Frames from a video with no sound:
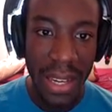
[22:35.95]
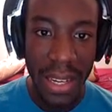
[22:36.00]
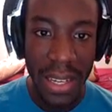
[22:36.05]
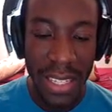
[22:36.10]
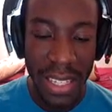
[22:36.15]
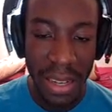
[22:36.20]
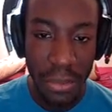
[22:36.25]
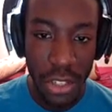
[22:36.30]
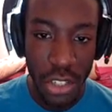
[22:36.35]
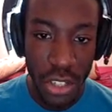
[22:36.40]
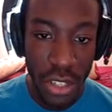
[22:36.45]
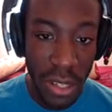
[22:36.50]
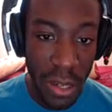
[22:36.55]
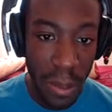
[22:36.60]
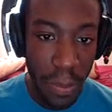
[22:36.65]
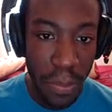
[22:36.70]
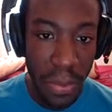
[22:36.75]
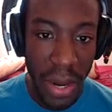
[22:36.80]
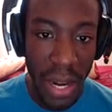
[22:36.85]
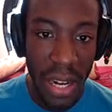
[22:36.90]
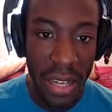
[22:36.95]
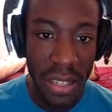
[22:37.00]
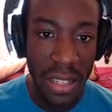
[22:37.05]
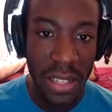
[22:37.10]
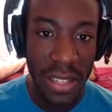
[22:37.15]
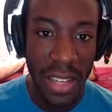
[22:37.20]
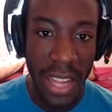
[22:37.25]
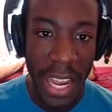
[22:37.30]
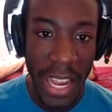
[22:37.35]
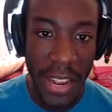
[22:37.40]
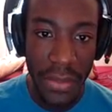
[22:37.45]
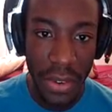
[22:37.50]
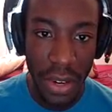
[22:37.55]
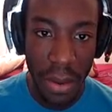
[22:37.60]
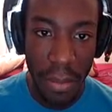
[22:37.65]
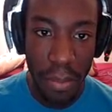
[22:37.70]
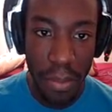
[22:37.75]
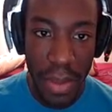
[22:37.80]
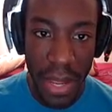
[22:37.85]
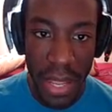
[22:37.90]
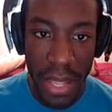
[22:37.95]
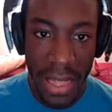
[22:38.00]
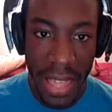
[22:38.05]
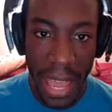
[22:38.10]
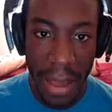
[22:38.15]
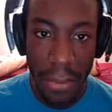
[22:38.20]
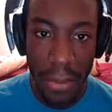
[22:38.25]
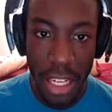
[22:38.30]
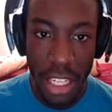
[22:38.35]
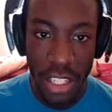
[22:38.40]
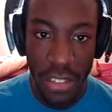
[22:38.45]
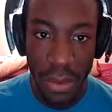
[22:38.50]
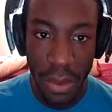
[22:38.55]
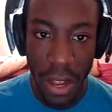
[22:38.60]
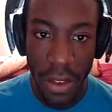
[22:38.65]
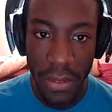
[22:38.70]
Because I'm sure the boss is not even going to be that much